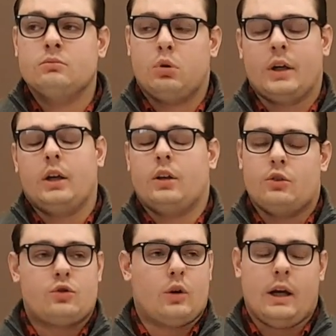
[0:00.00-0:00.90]
bringing
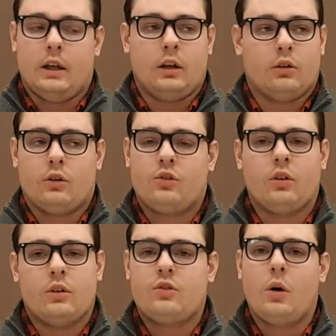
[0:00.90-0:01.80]
in training or
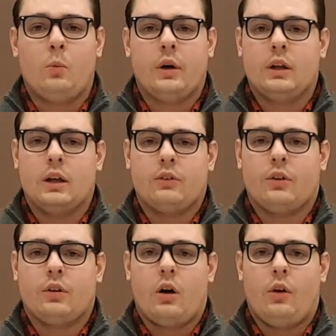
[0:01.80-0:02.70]
in some way to get
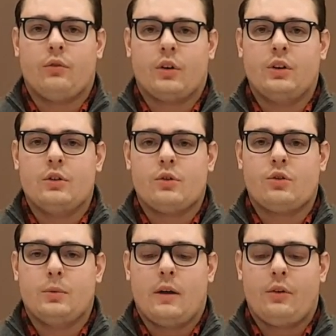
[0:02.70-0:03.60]
all of our
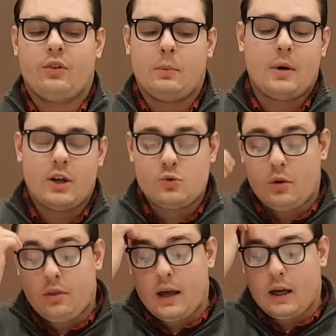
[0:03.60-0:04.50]
teachers to be on the same page
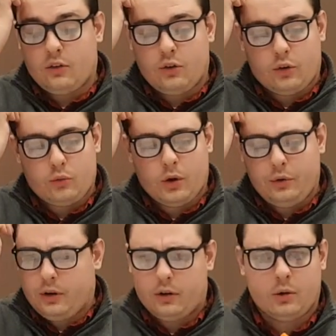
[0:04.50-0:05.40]
with that. It's
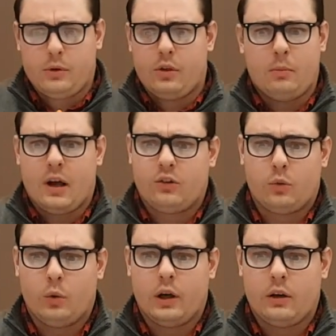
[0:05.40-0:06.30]
really going to be the
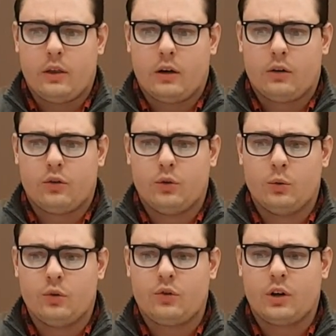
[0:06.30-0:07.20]
best way that our
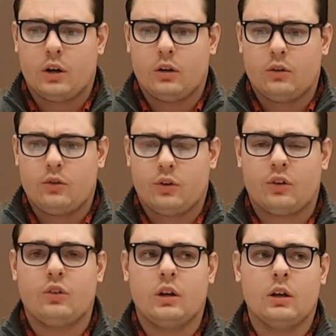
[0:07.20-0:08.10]
students can
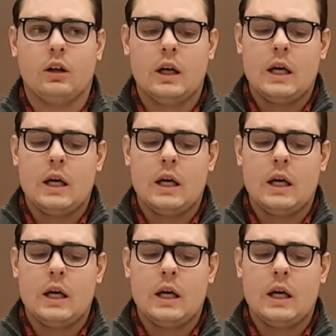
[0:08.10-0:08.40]
succeed.